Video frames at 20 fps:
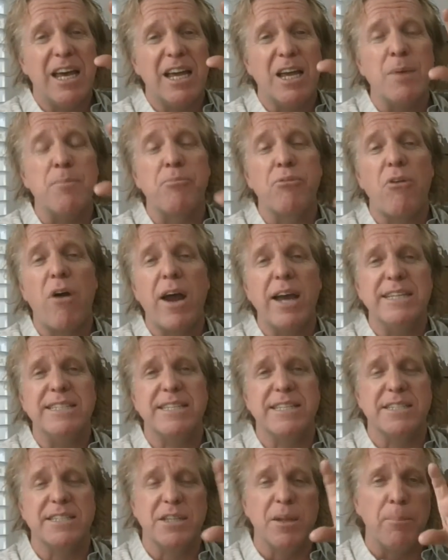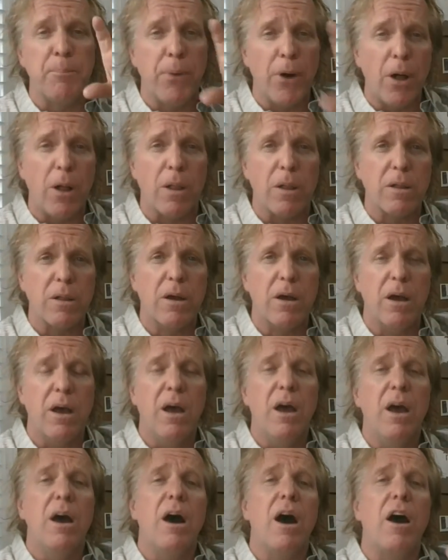comprises the bulk
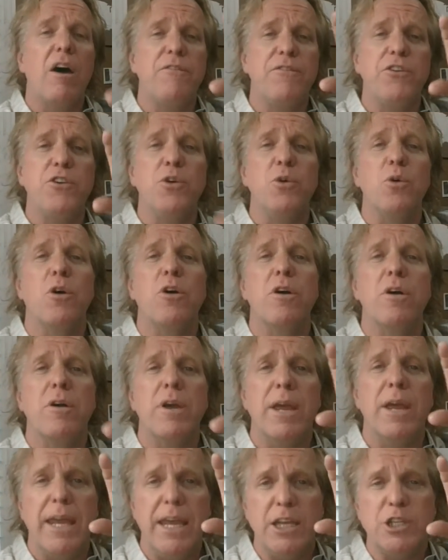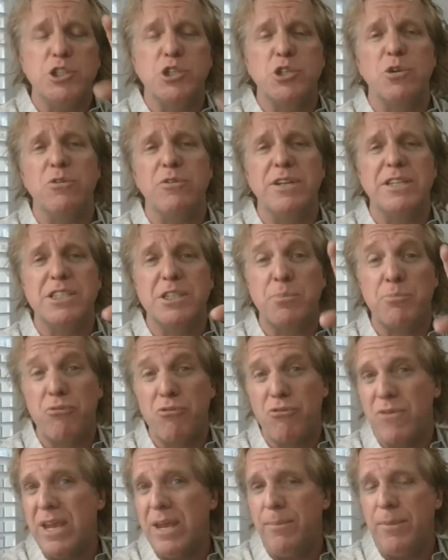of your insurance
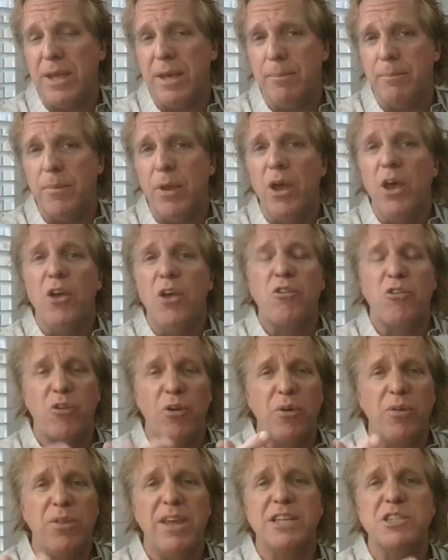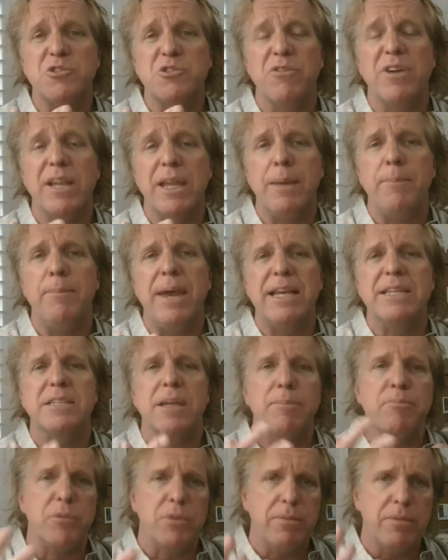premium. So this really makes
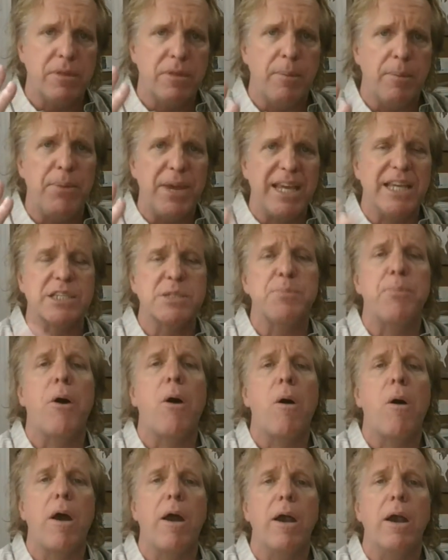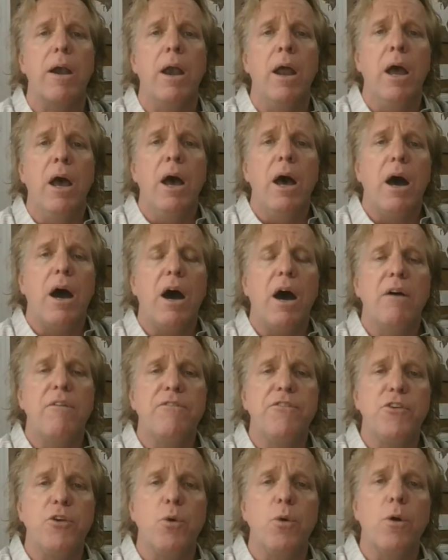up the biggest part
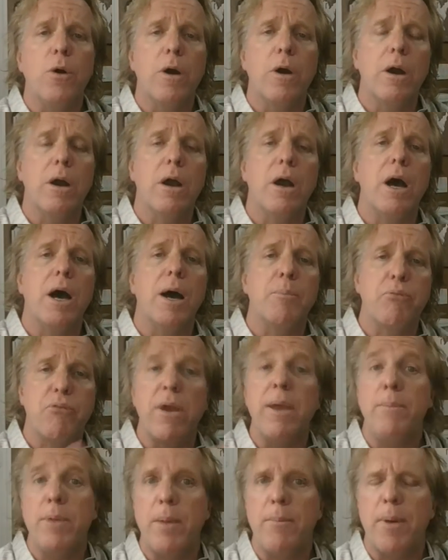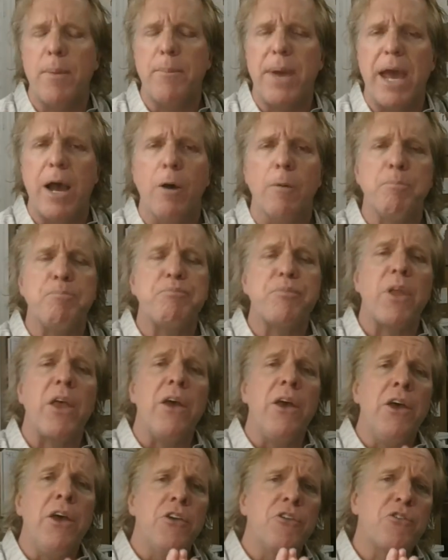of your premium amount.
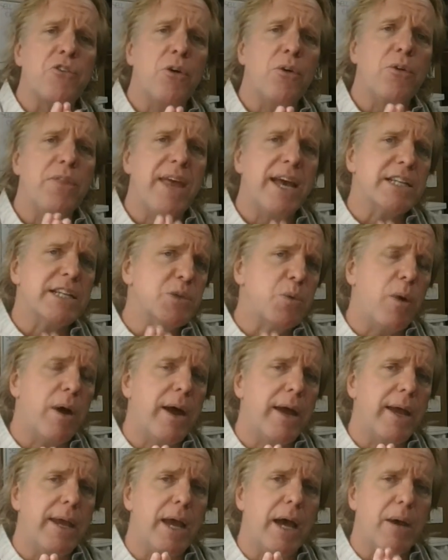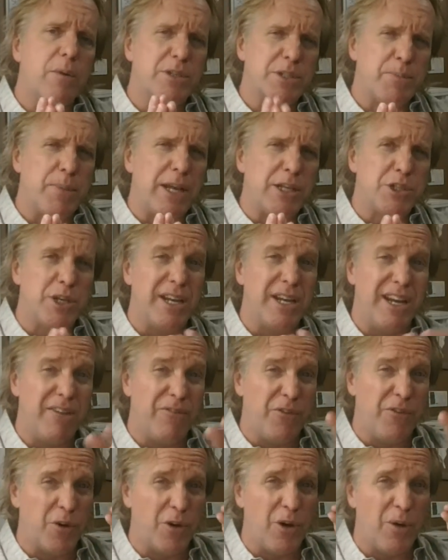So that's why I was mentioning,
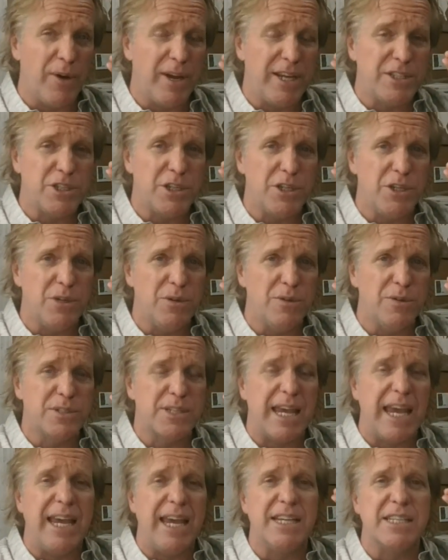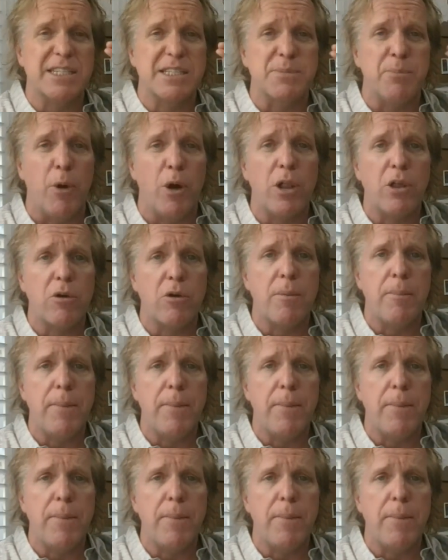if you're going to use a smaller